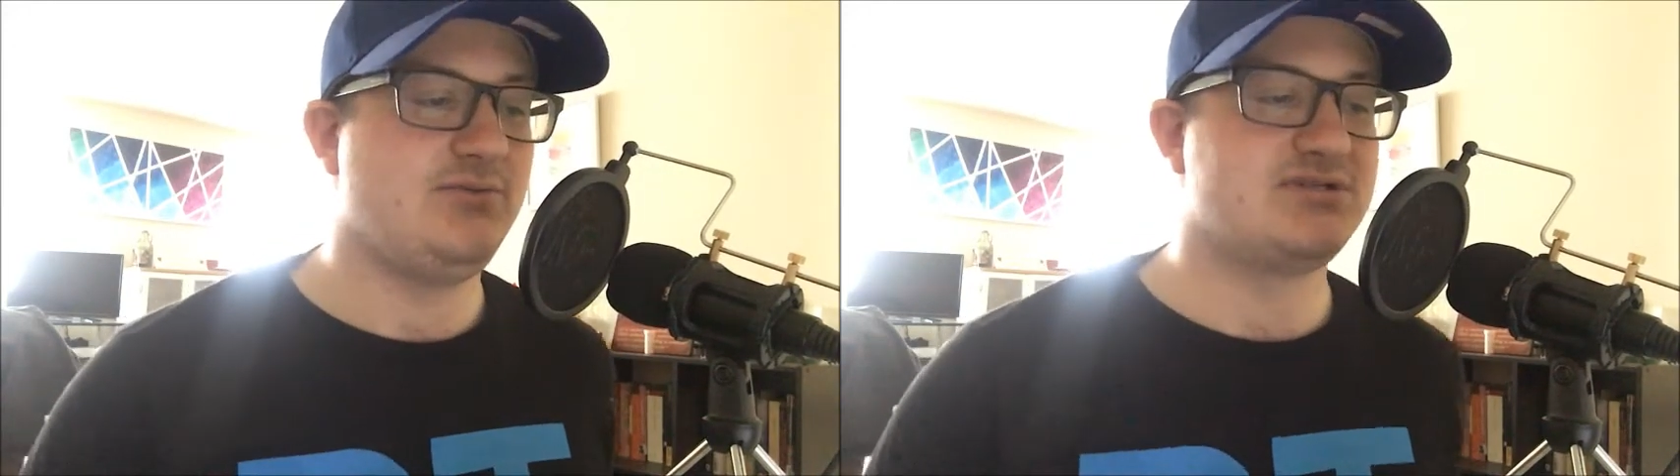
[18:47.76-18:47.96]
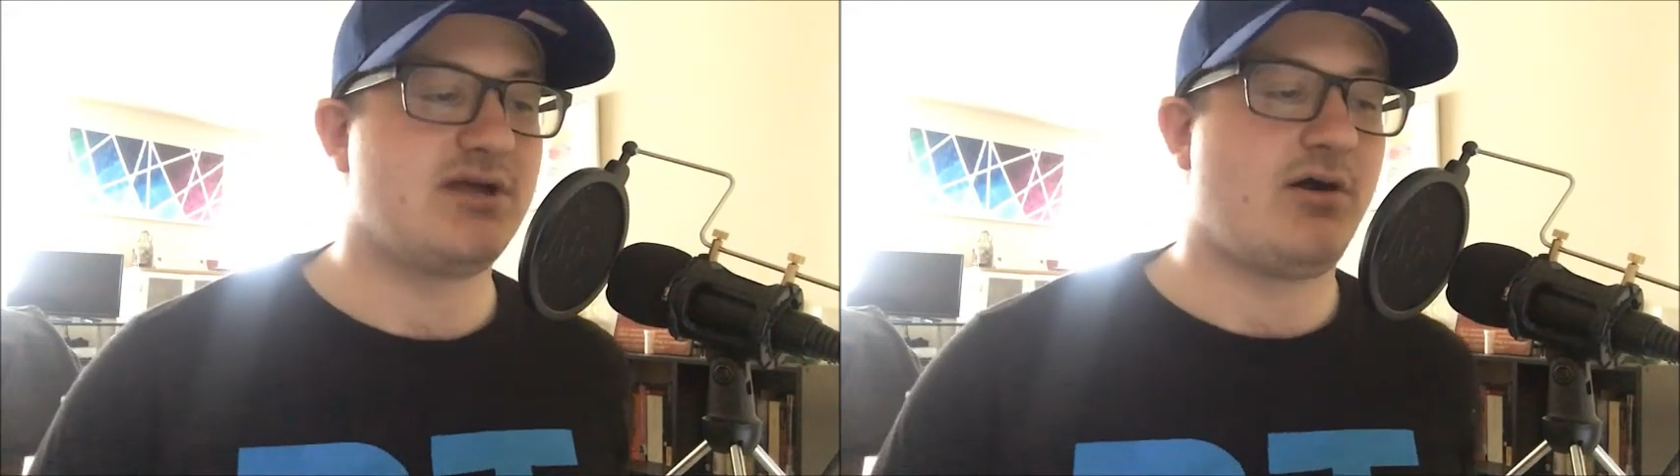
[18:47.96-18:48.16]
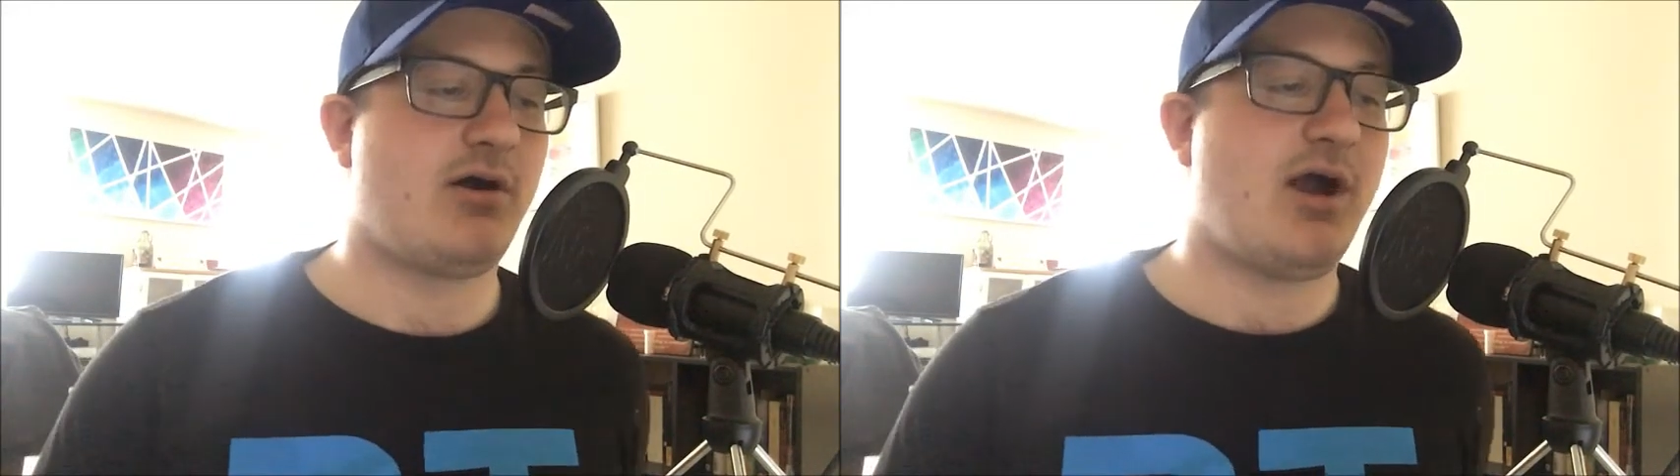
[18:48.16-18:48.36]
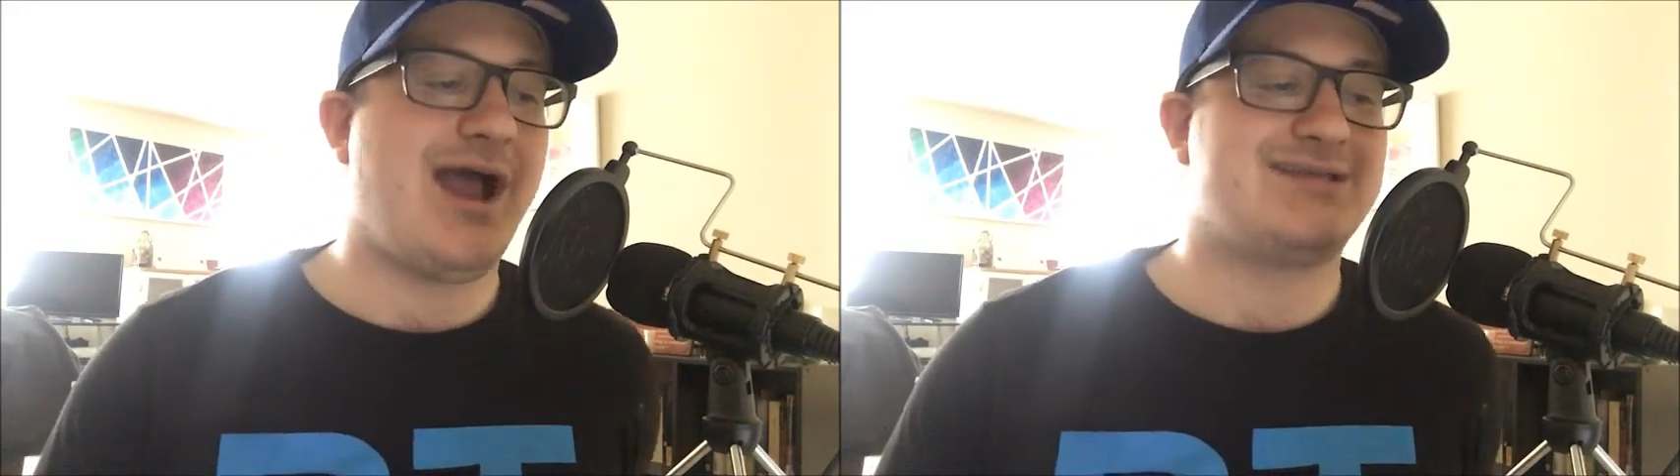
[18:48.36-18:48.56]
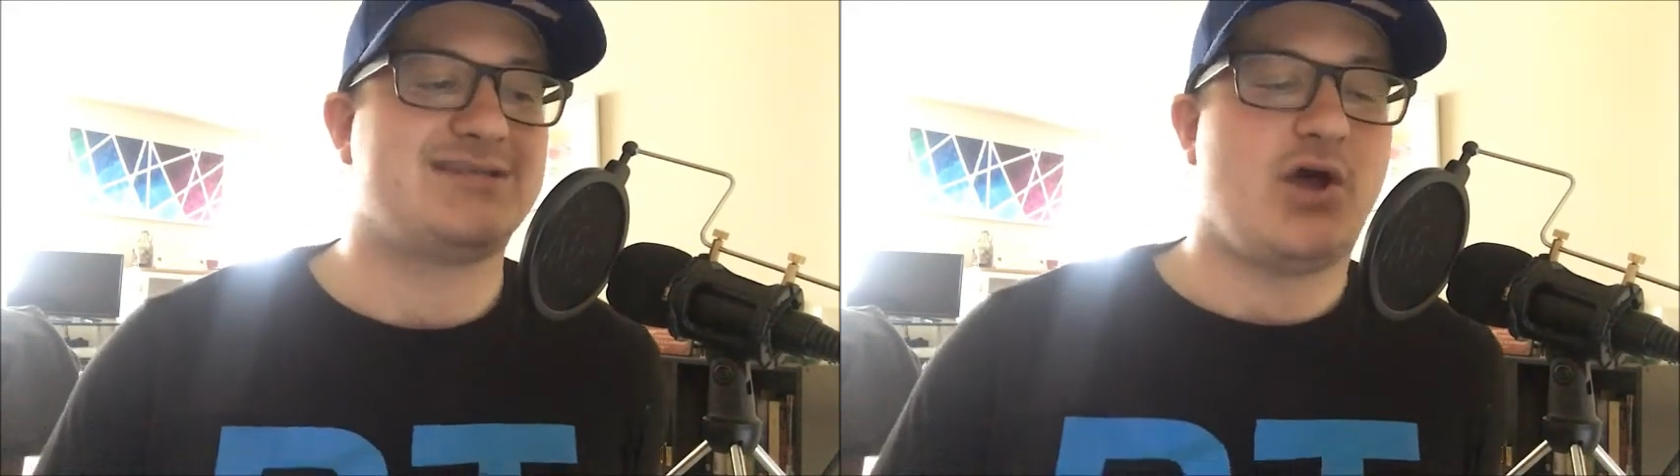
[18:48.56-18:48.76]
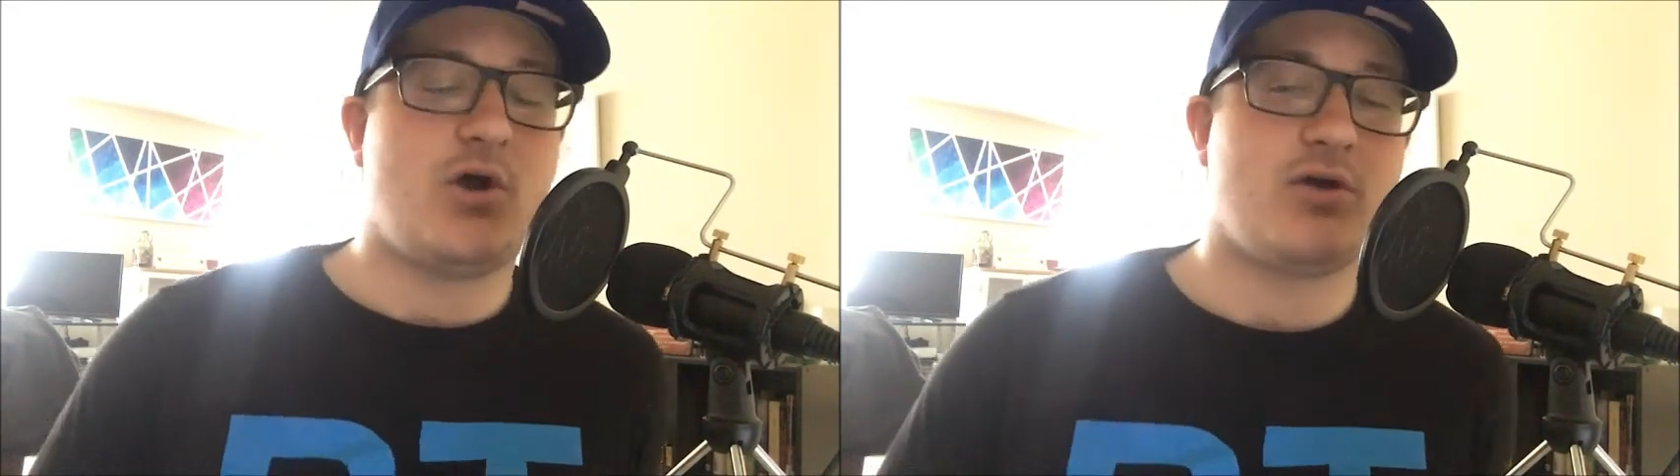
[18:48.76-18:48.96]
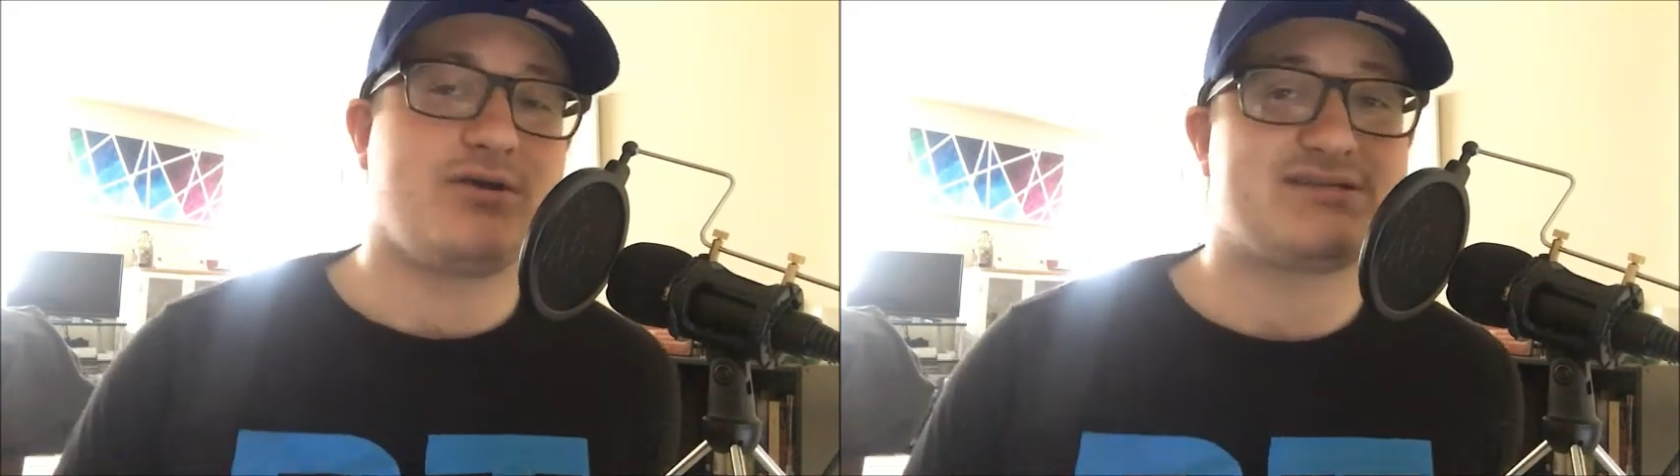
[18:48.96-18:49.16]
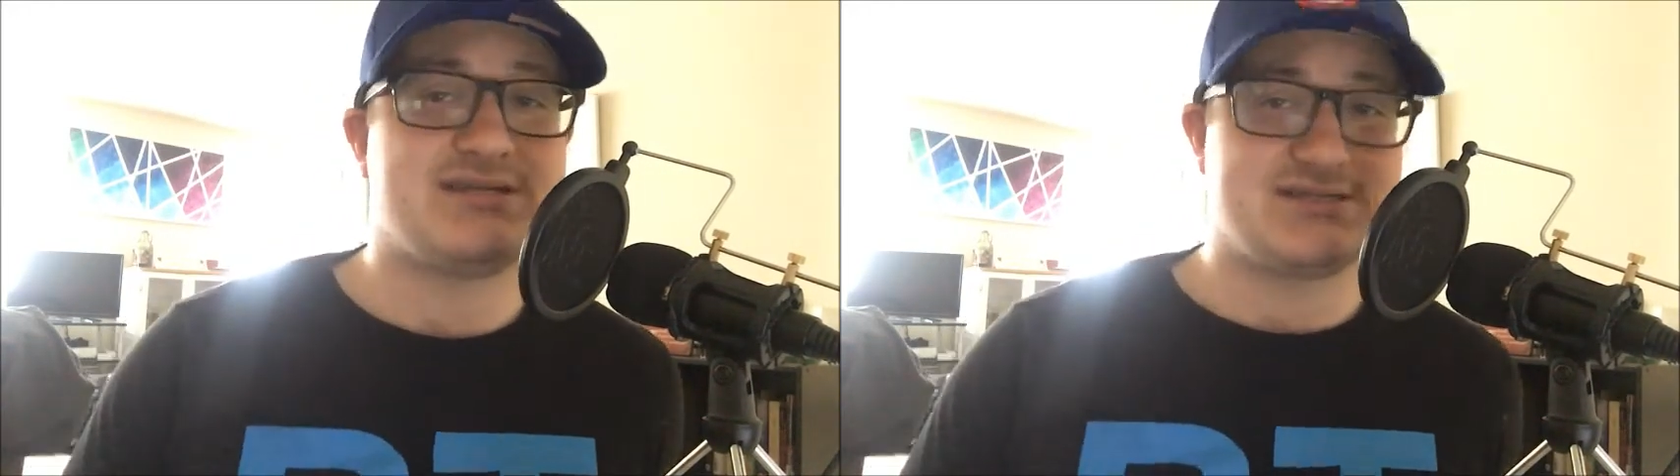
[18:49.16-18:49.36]
has the
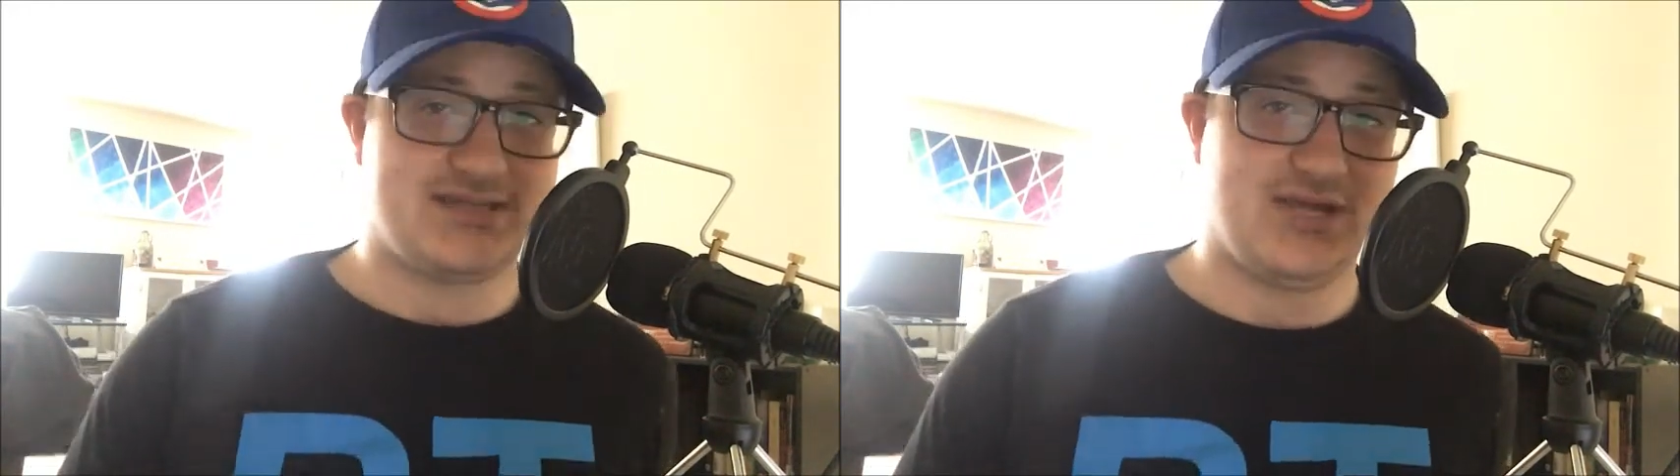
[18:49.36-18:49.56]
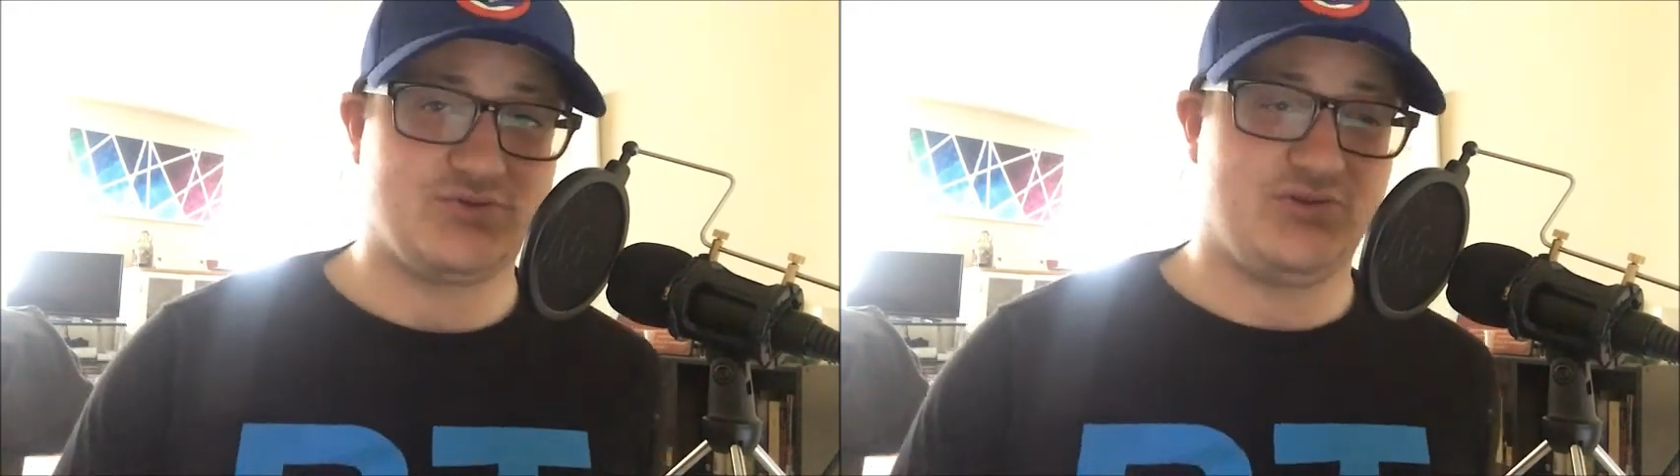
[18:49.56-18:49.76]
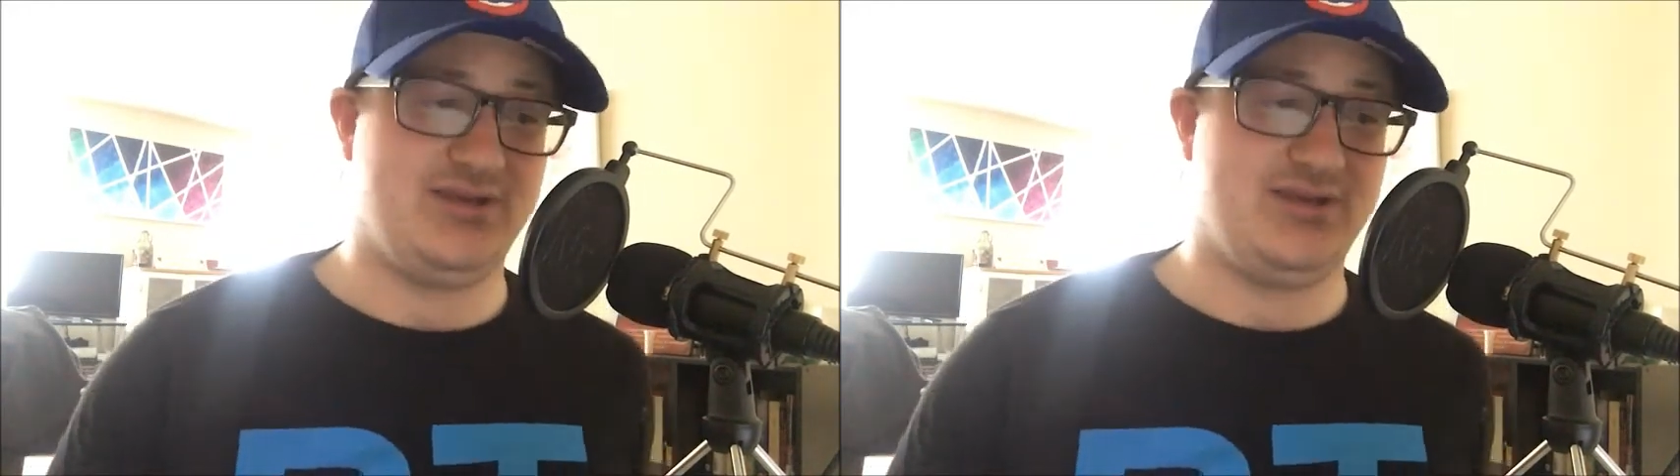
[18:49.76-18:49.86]
hardest schedule